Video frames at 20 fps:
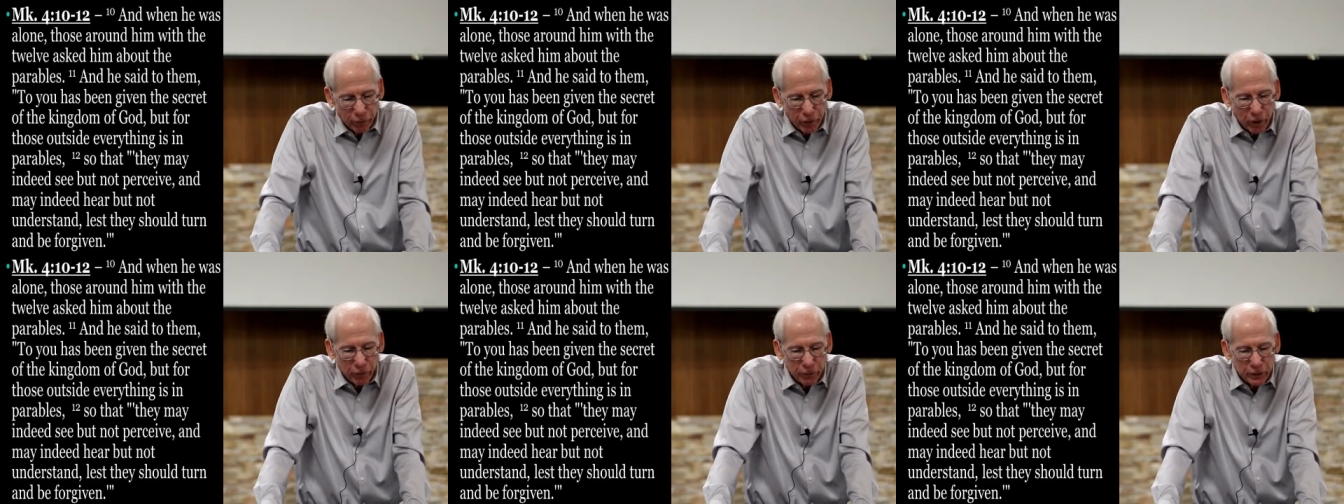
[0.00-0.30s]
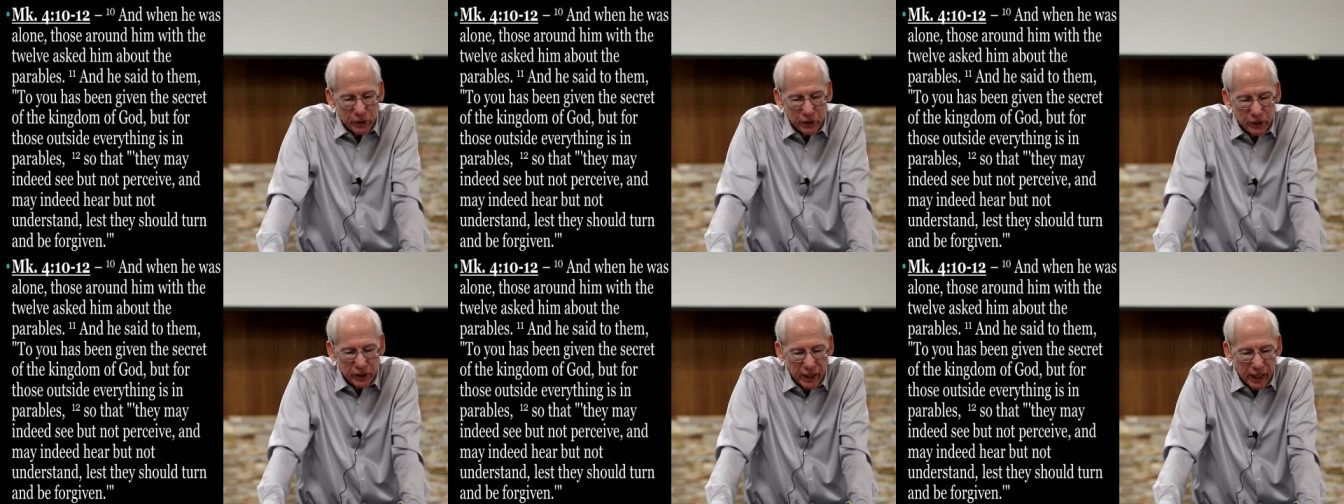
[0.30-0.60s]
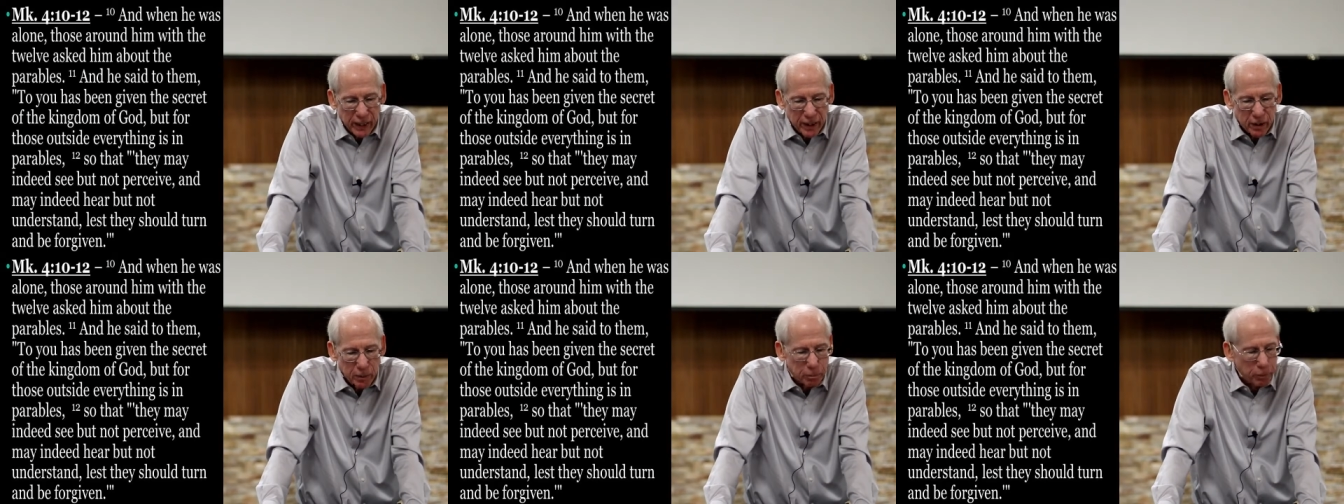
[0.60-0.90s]
of, of his
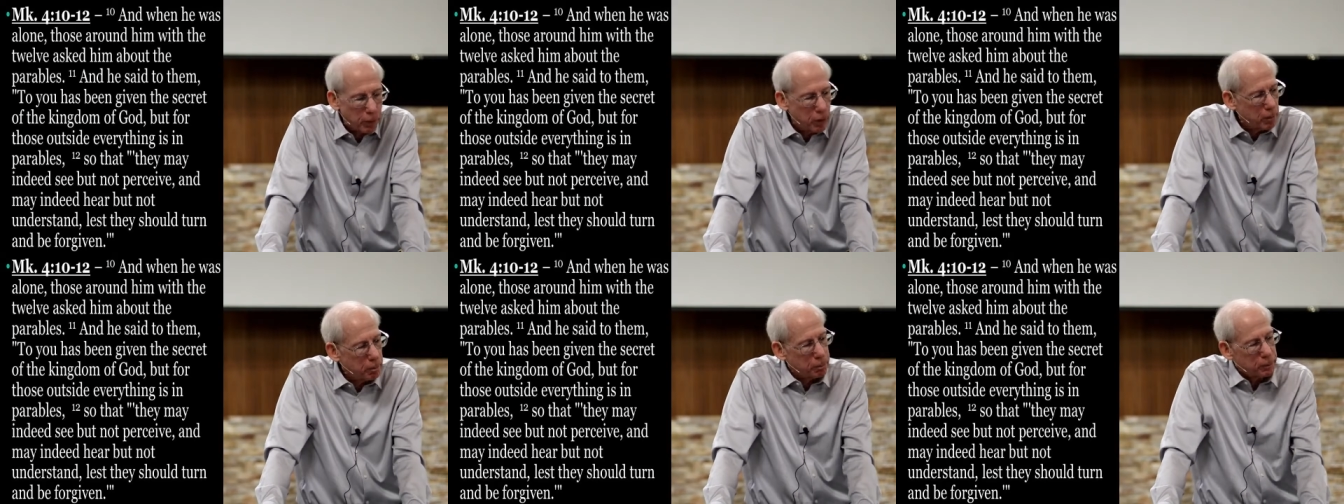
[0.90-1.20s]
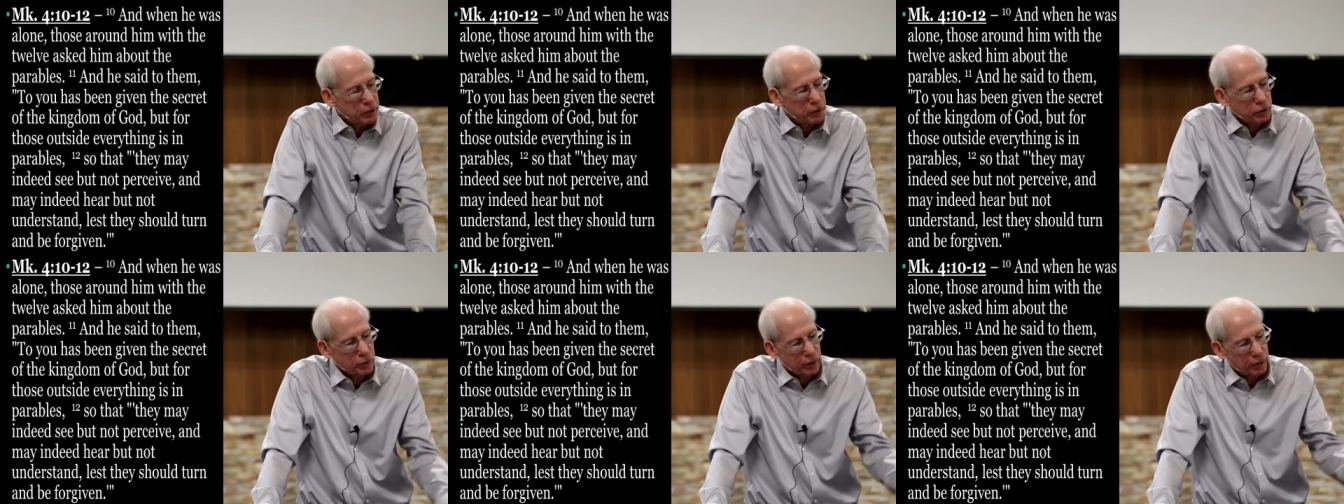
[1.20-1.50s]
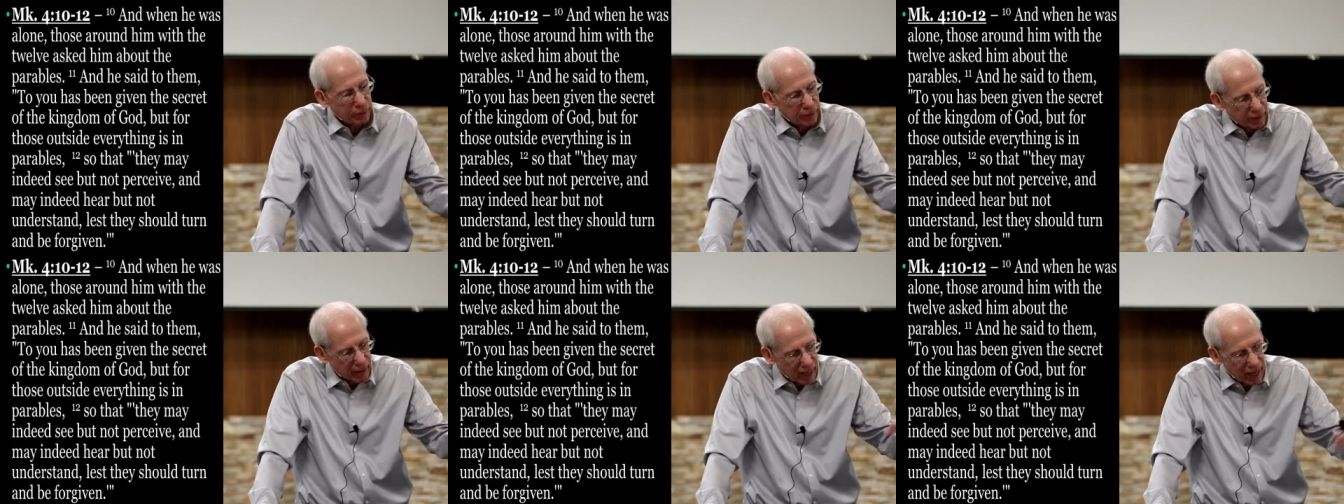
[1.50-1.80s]
stated purpose,
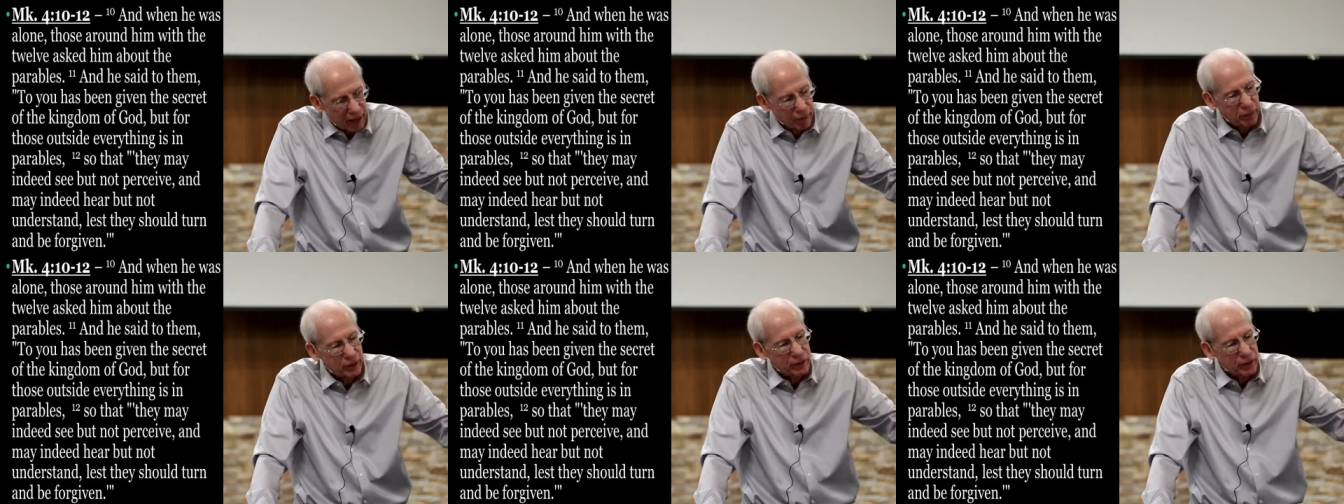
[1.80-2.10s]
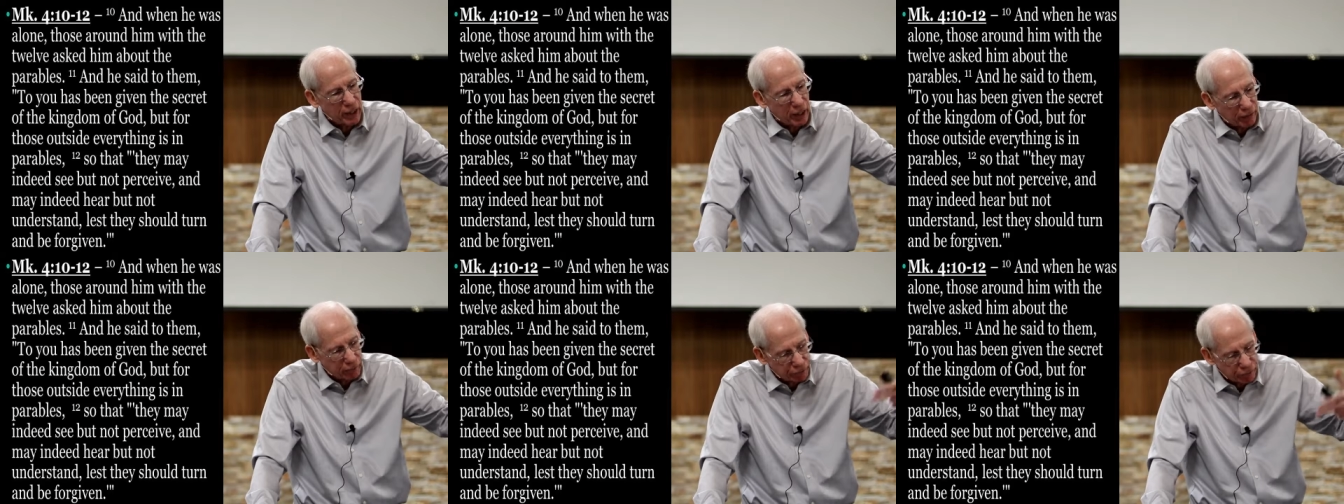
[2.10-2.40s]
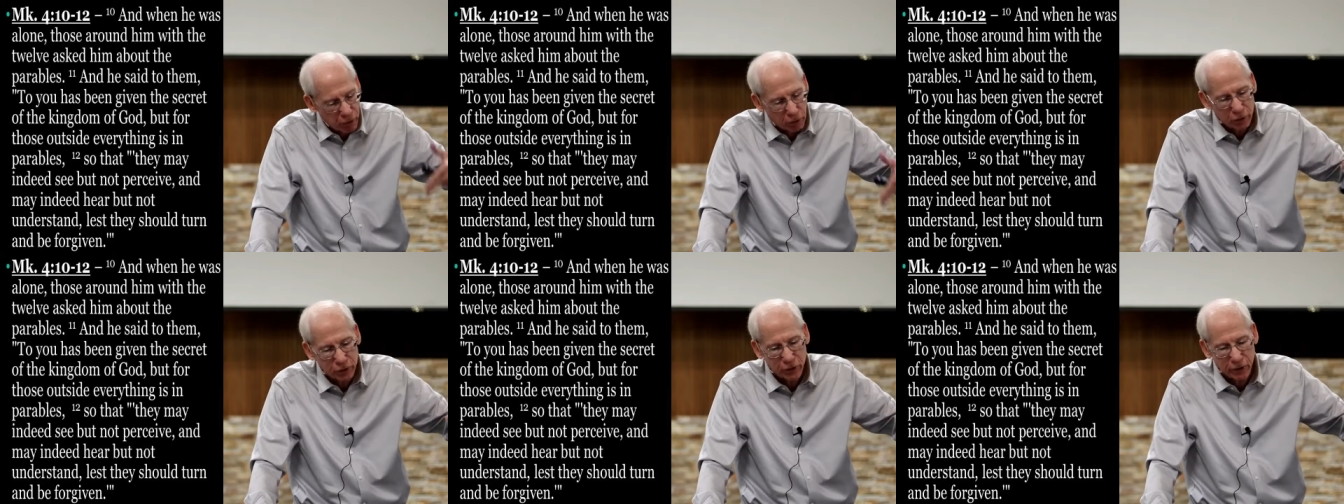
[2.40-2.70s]
how does that
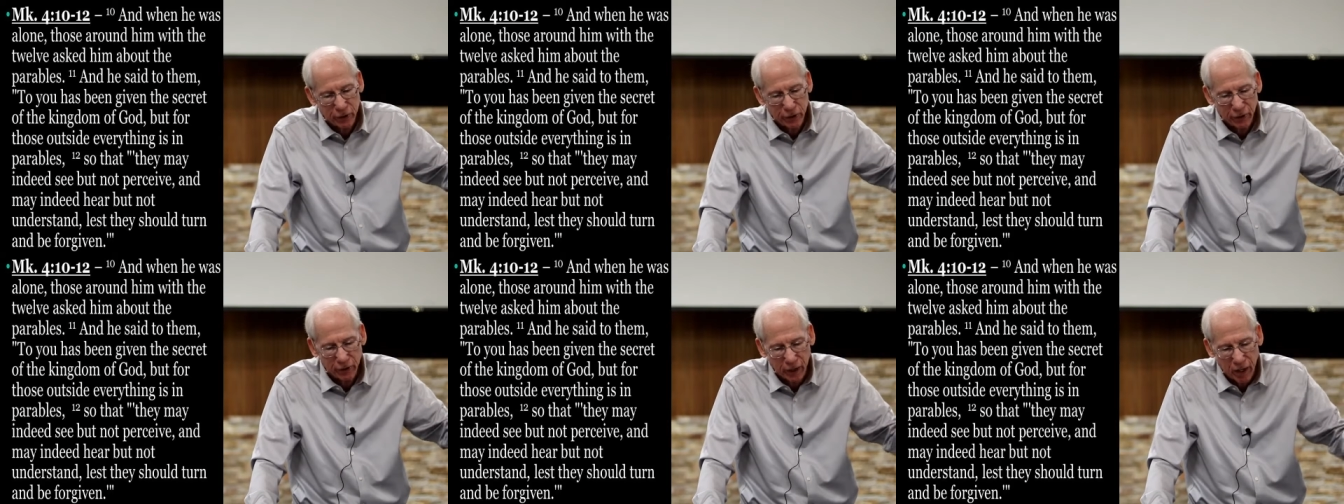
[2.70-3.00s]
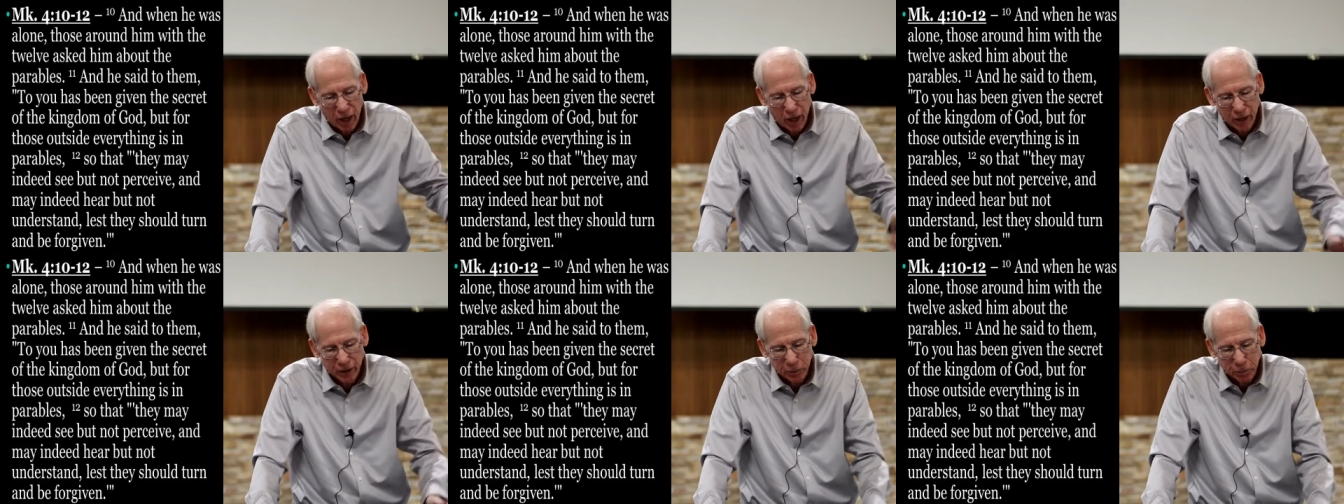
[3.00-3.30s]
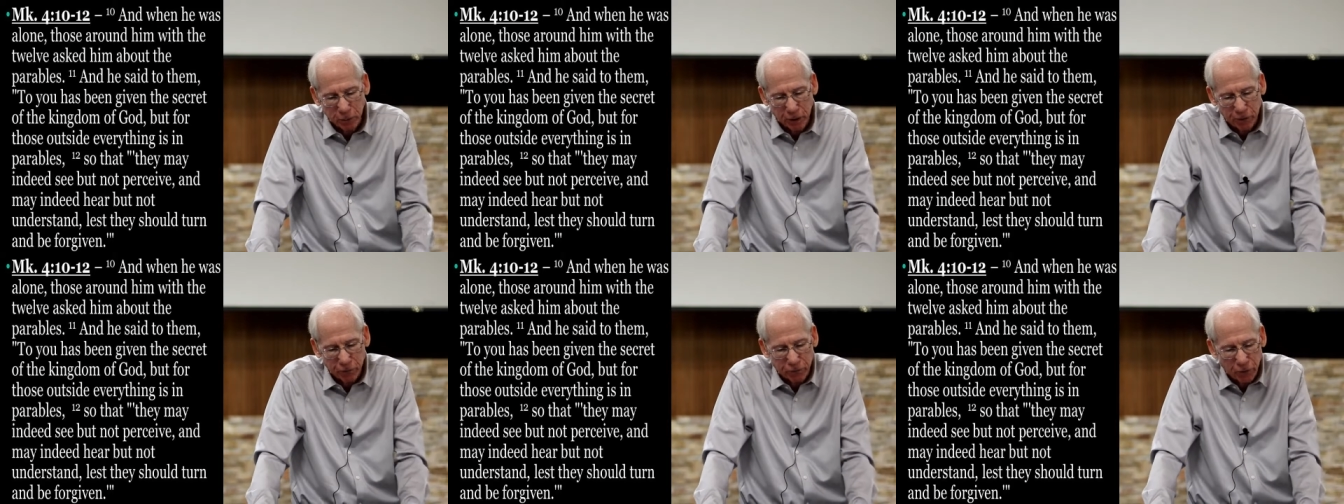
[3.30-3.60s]
function in the
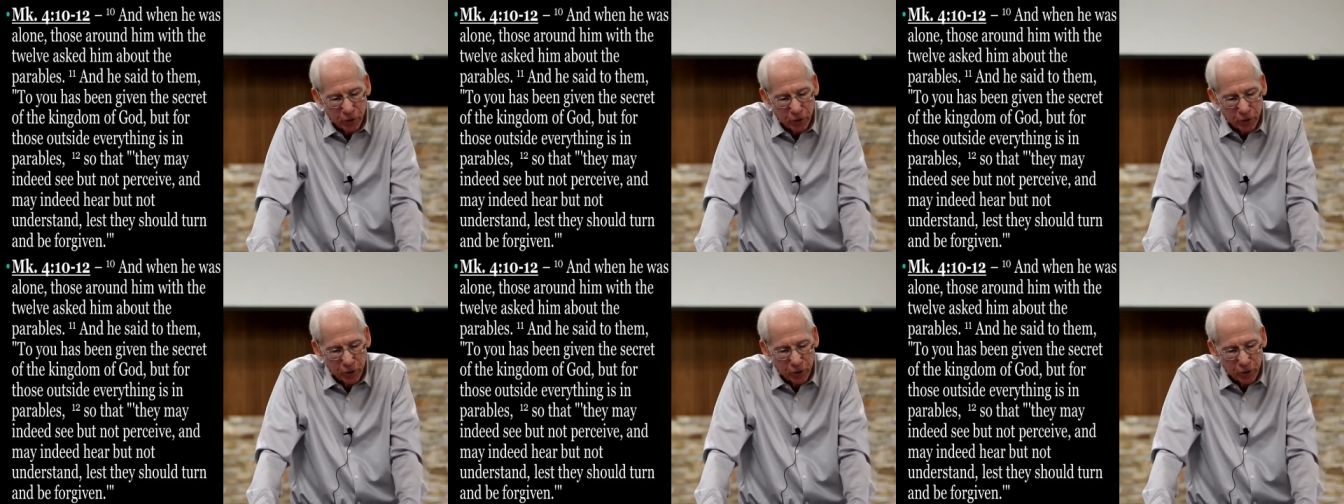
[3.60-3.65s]
gospel?